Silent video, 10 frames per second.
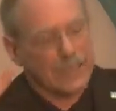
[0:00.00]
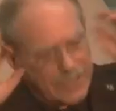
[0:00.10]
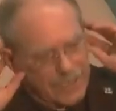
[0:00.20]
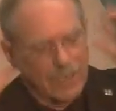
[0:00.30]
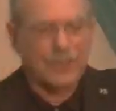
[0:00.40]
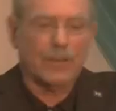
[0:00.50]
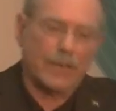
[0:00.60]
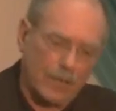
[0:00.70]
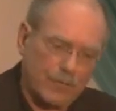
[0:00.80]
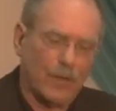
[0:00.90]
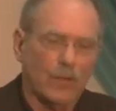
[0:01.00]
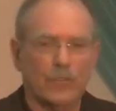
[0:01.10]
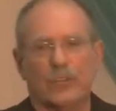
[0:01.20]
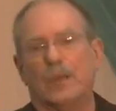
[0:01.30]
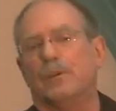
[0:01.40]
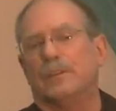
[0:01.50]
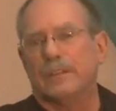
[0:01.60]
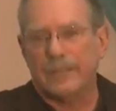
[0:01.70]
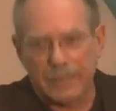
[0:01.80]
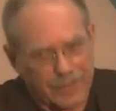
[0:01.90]
And they take off their earphones and they put
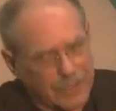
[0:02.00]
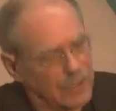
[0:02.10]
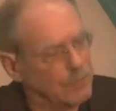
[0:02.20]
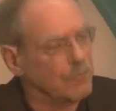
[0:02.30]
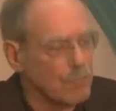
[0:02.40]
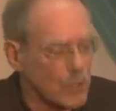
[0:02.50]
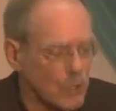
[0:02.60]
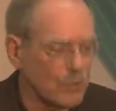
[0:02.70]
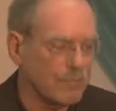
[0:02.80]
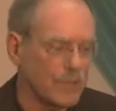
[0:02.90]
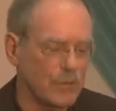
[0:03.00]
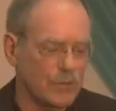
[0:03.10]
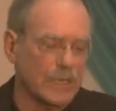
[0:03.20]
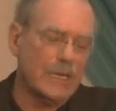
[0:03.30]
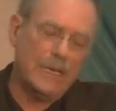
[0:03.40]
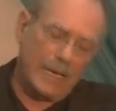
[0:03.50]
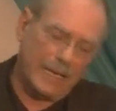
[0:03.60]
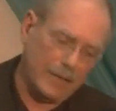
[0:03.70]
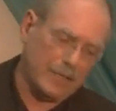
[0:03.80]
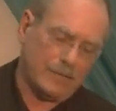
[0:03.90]
the TV on mute
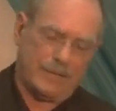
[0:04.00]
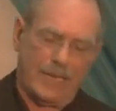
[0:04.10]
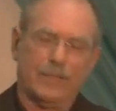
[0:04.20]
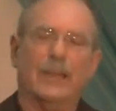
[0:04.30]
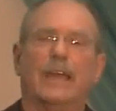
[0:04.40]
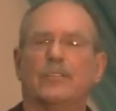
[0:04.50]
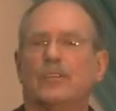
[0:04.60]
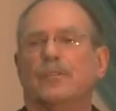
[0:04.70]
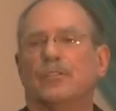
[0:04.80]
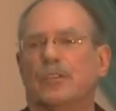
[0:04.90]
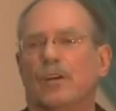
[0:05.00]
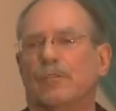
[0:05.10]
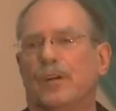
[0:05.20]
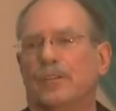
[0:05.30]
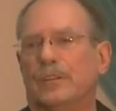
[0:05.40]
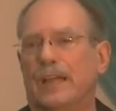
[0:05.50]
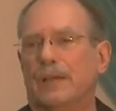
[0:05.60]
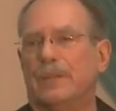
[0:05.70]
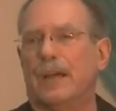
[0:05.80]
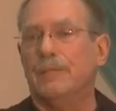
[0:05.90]
and they take their hands off their cell phone and
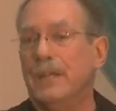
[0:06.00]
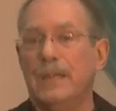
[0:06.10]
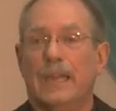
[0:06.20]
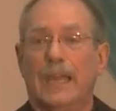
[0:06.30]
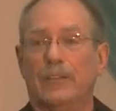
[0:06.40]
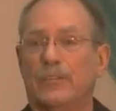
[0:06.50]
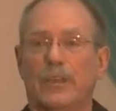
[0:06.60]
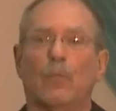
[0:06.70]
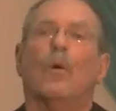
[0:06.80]
laptop and say,